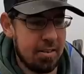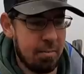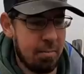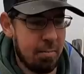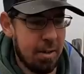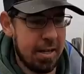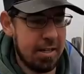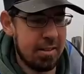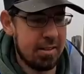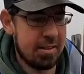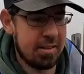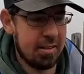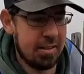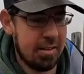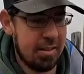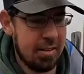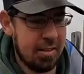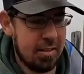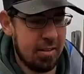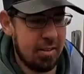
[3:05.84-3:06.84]
some baits,
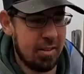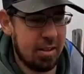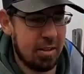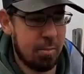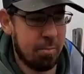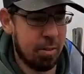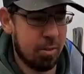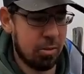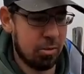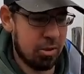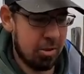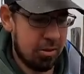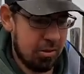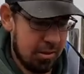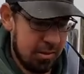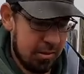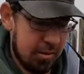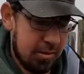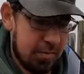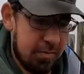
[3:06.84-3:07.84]
like a pilchard,
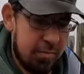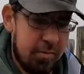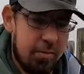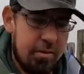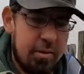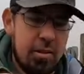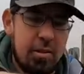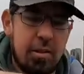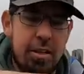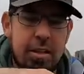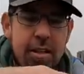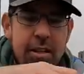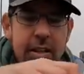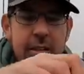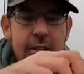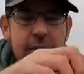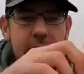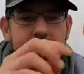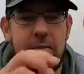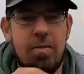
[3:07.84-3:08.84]
like
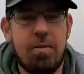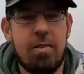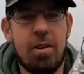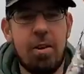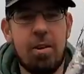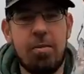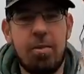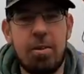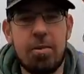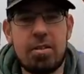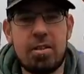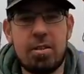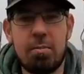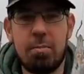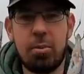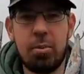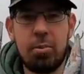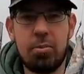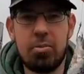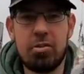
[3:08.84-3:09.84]
that, very, very
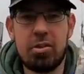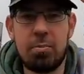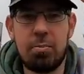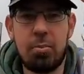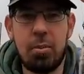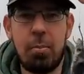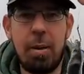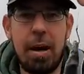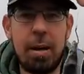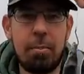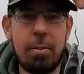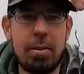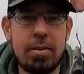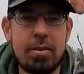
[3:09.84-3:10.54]
simple, simple bait